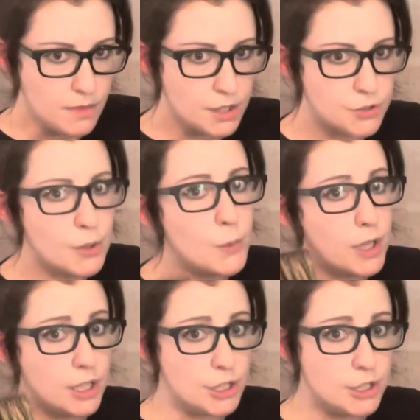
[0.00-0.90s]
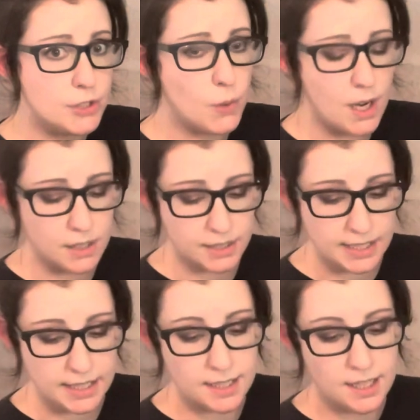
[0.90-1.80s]
So we want a good
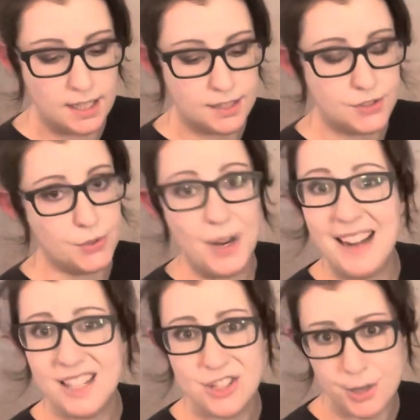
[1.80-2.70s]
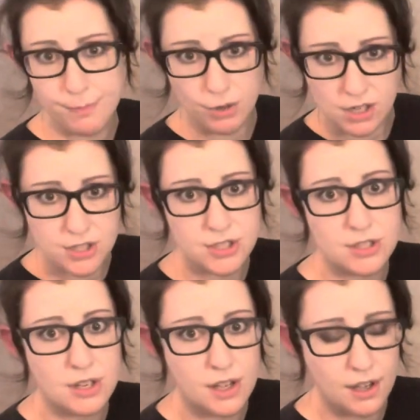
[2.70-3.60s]
quality, so not a chip brush
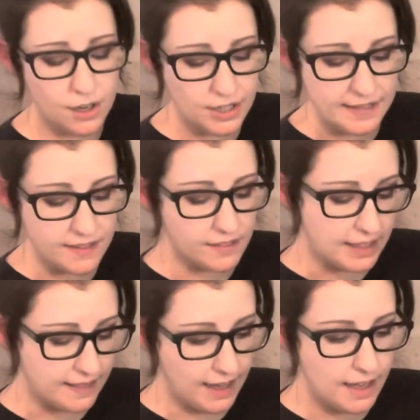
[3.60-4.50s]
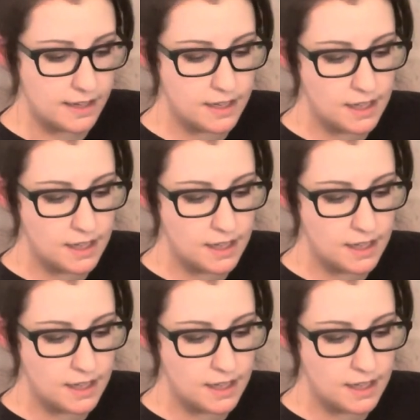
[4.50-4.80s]
or anything like that.